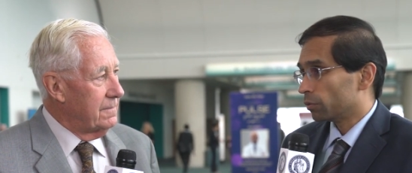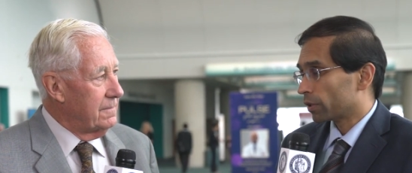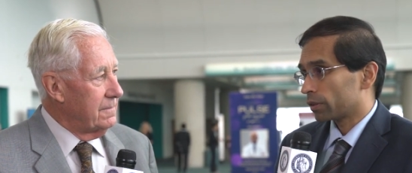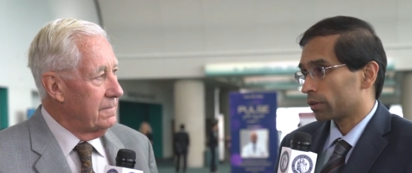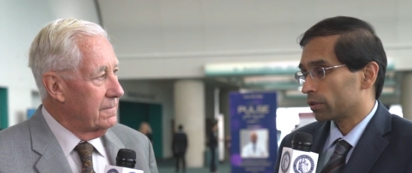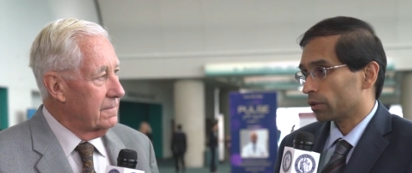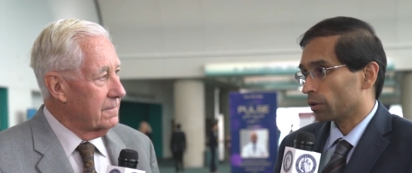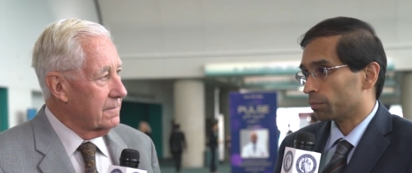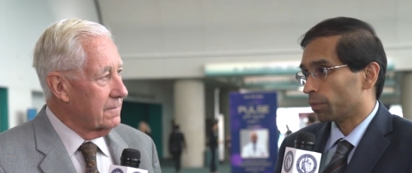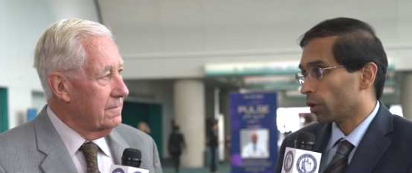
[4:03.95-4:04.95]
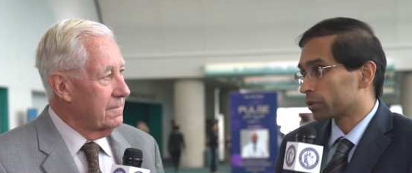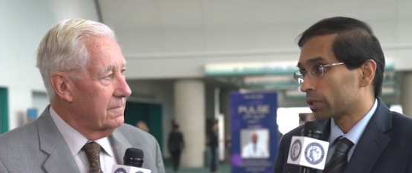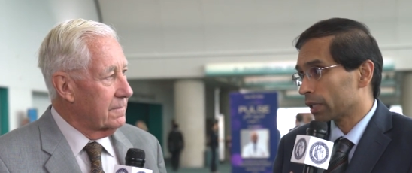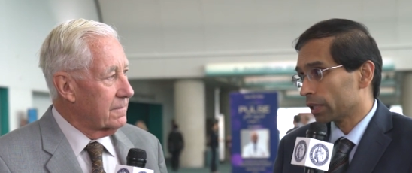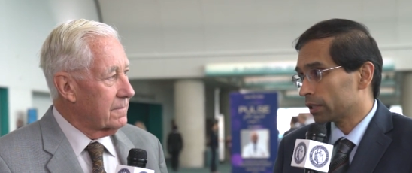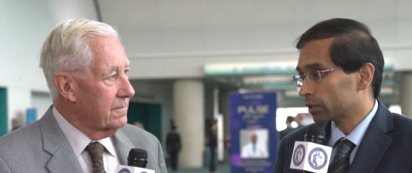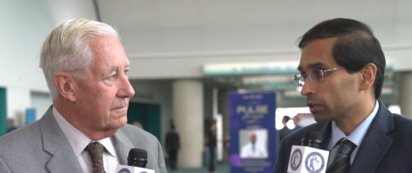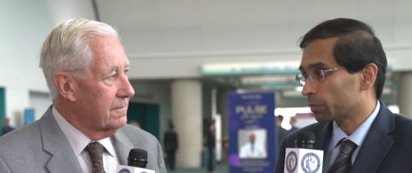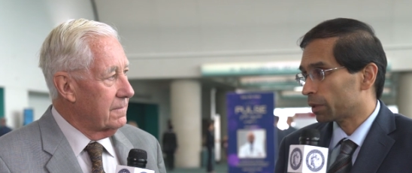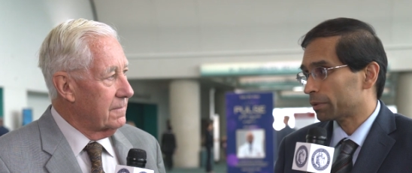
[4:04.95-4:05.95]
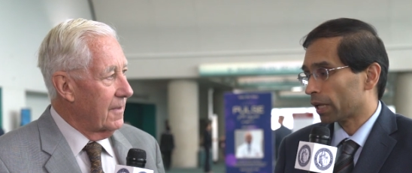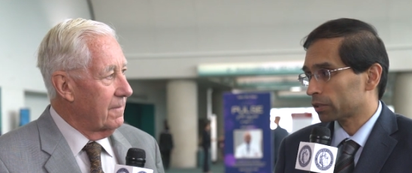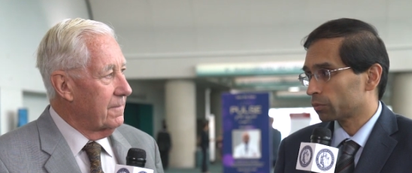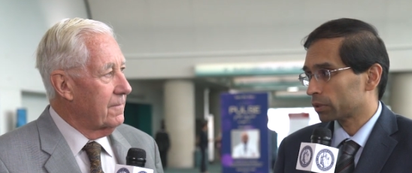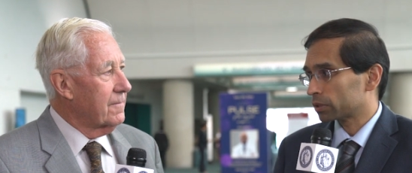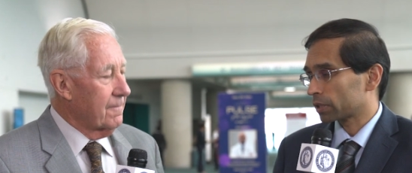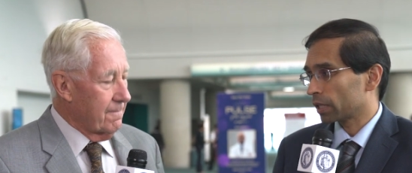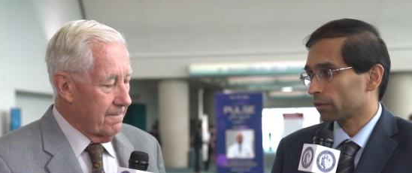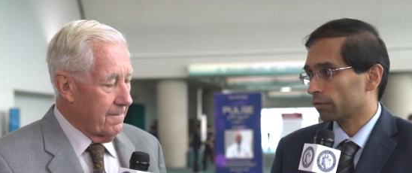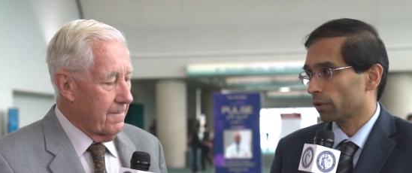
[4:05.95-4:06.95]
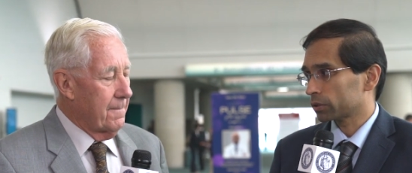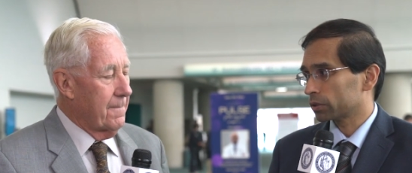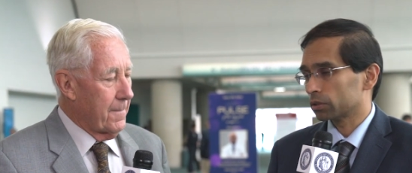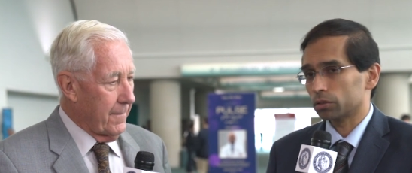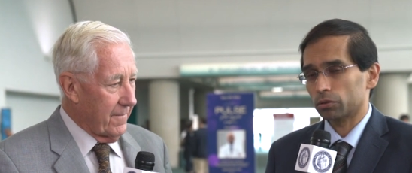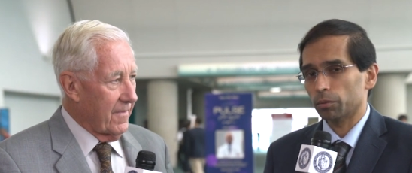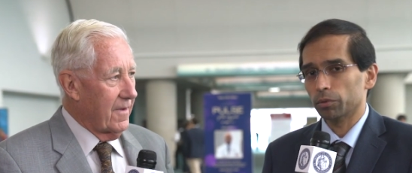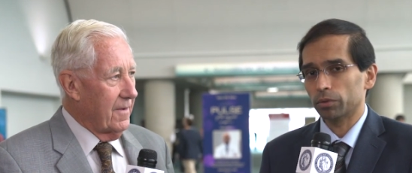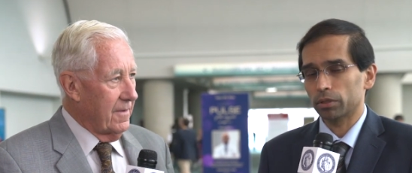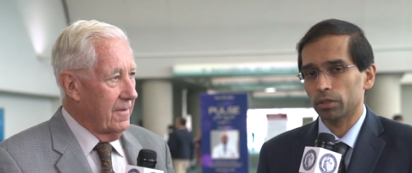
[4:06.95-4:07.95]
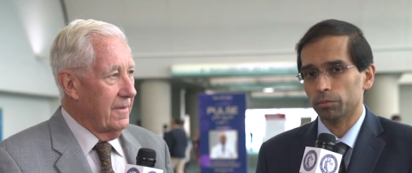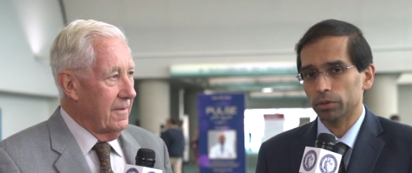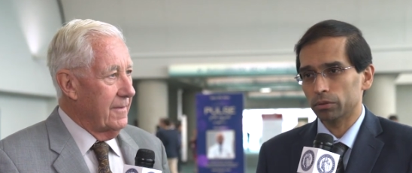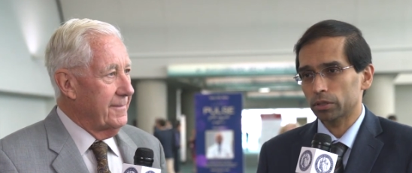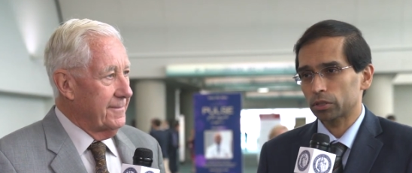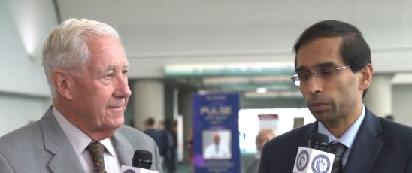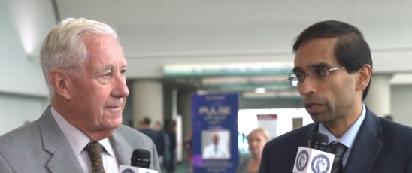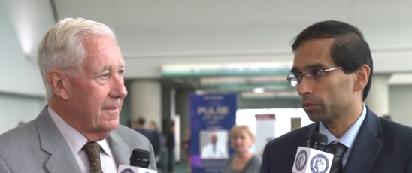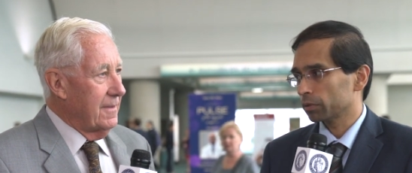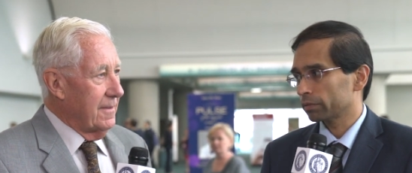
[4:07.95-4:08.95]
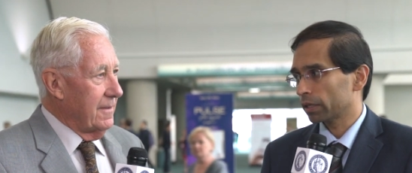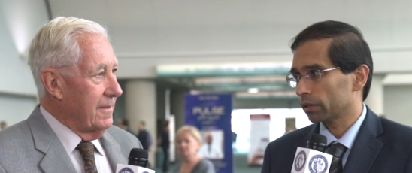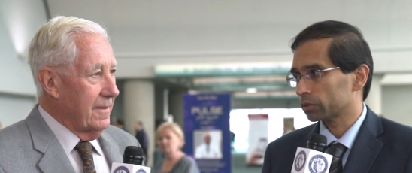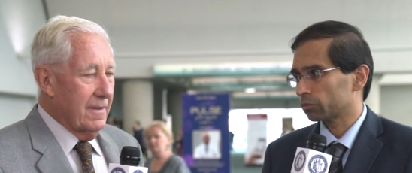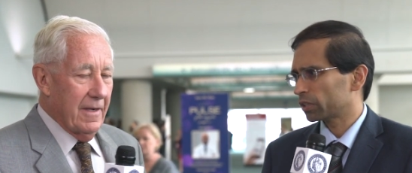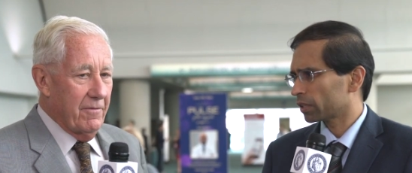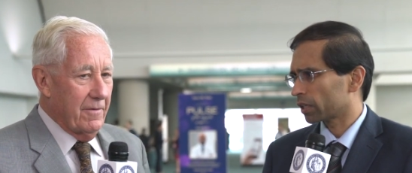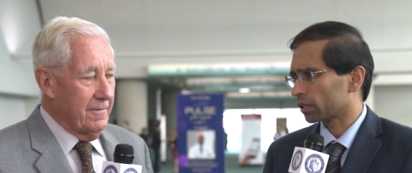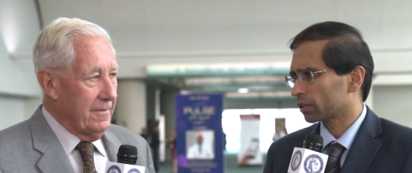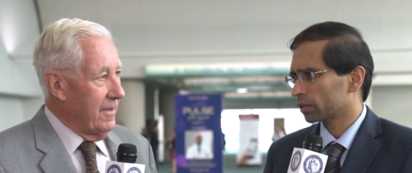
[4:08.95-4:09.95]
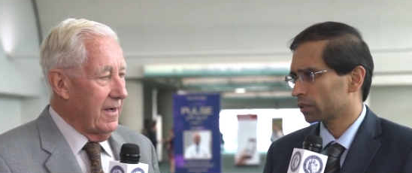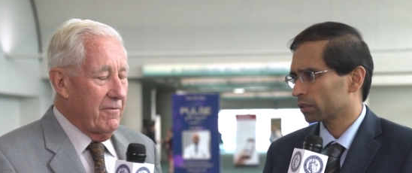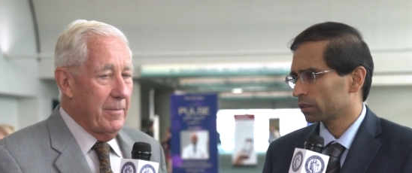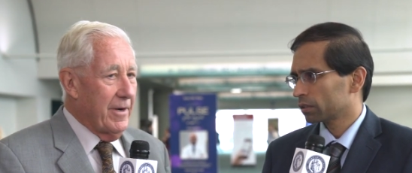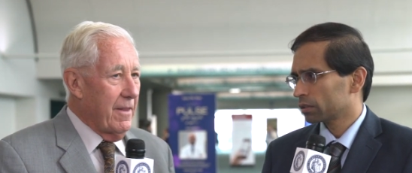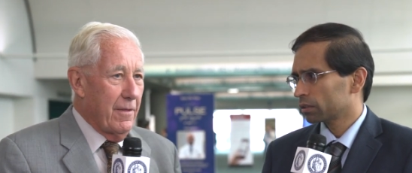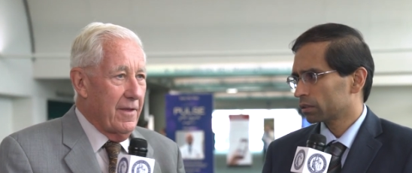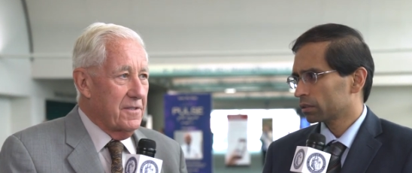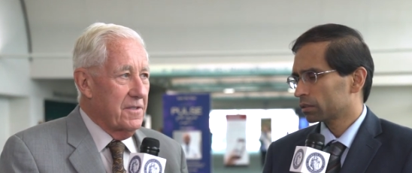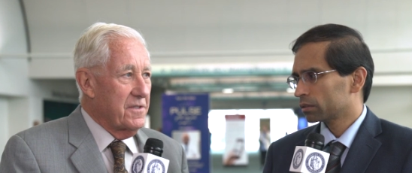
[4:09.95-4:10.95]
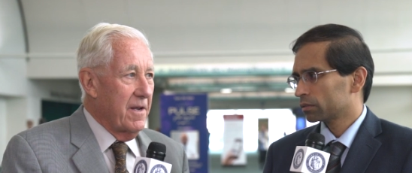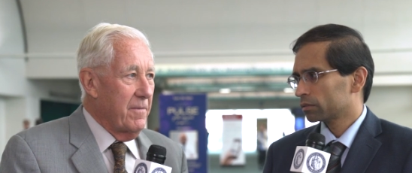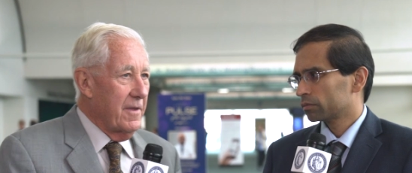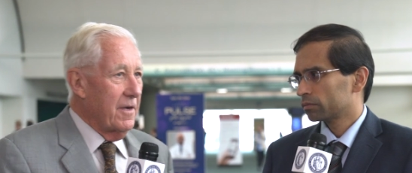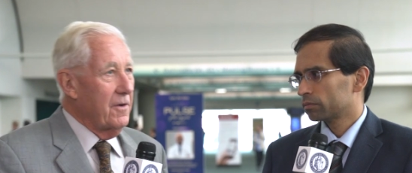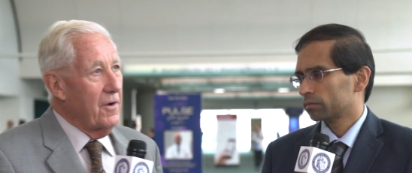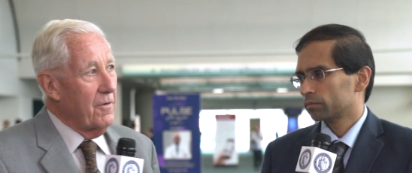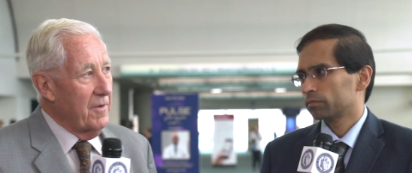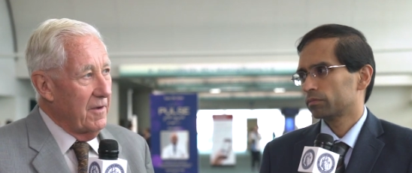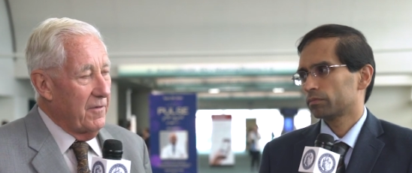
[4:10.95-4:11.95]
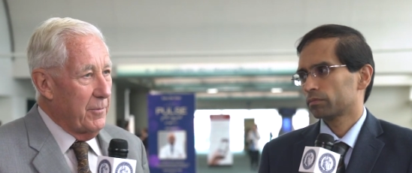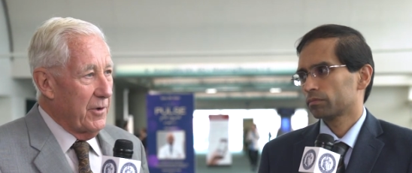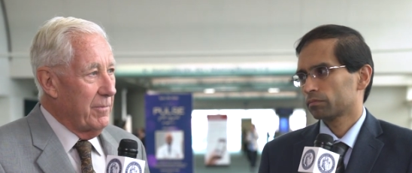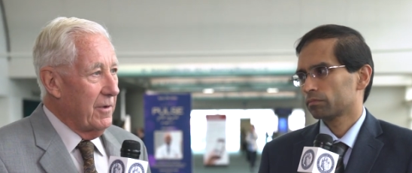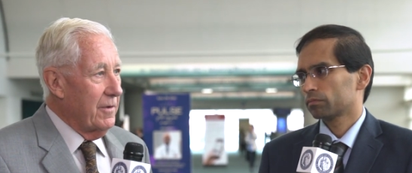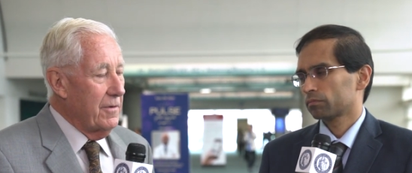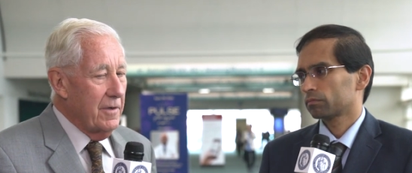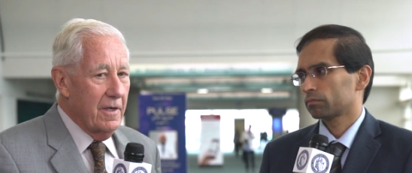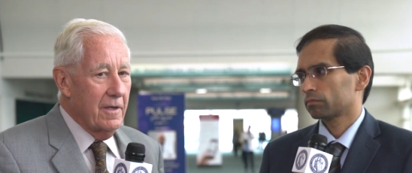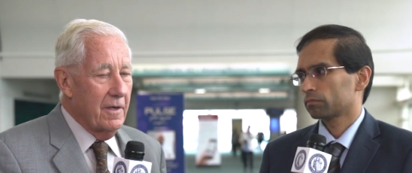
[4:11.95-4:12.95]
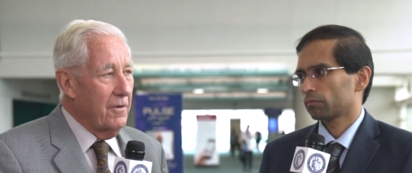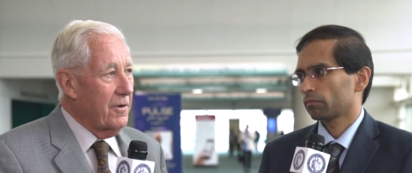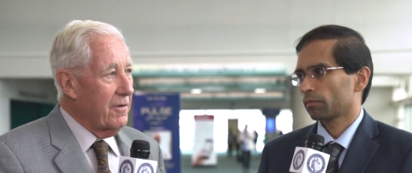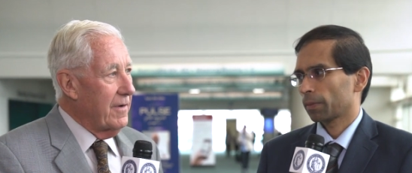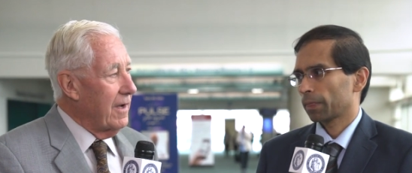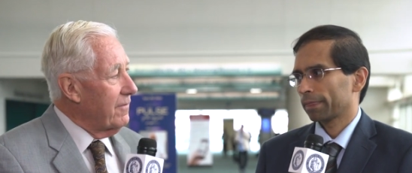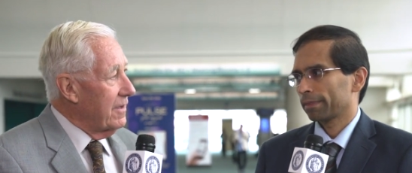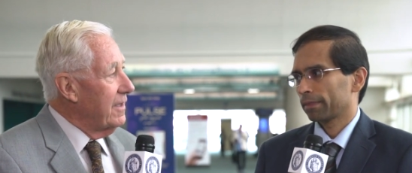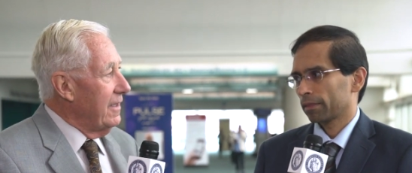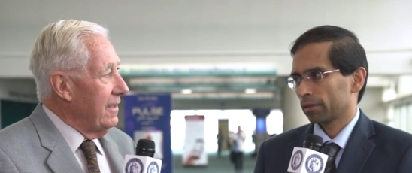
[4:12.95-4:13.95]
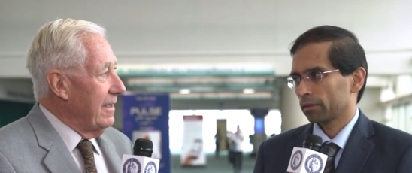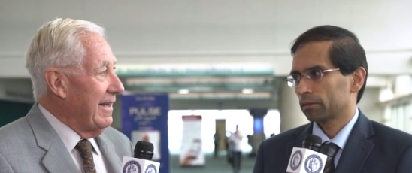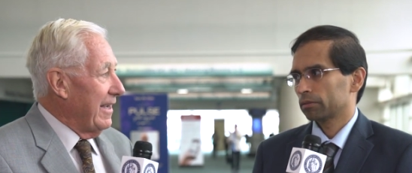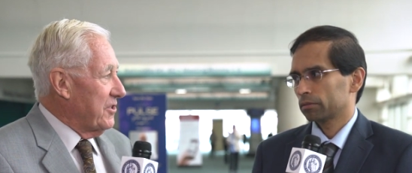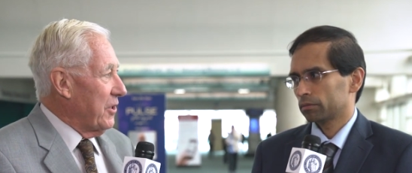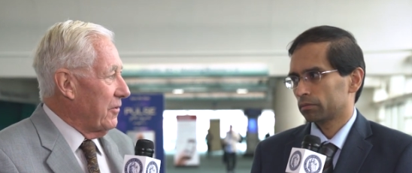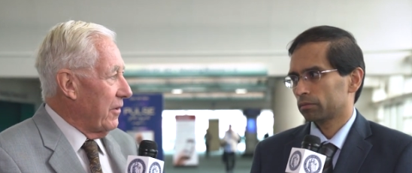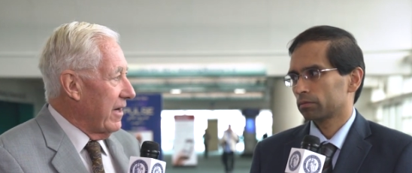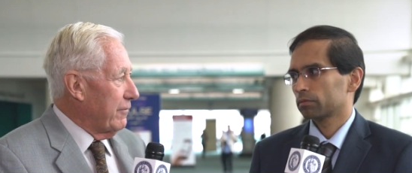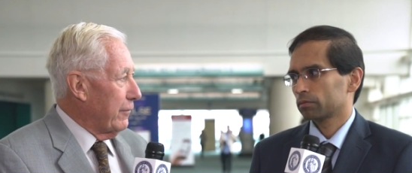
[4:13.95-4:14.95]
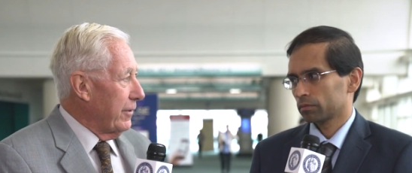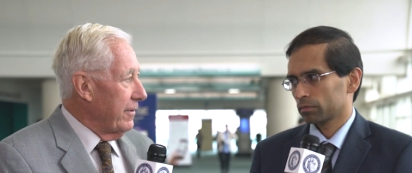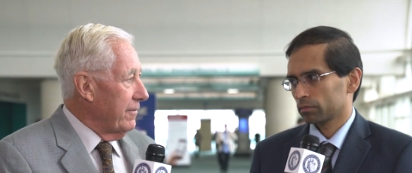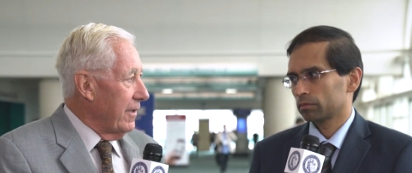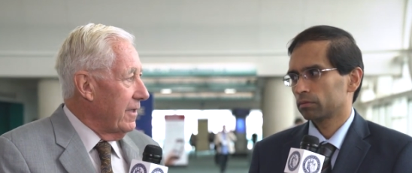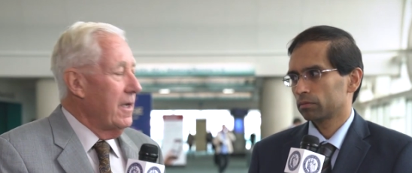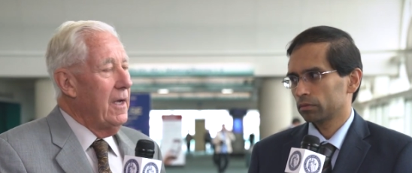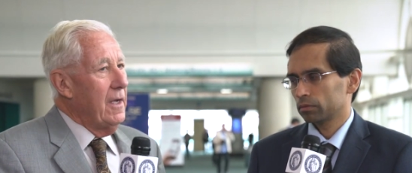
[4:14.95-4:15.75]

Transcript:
Speaker 1: with, you know, post-dilations. Maybe that's what's getting folks into trouble with the balloon expandable valves. Yeah, what do you think?
Speaker 2: Yeah, everybody thinks the same thing. You know, if you put a balloon in an aortic valve, it, it ain't so great for you, right?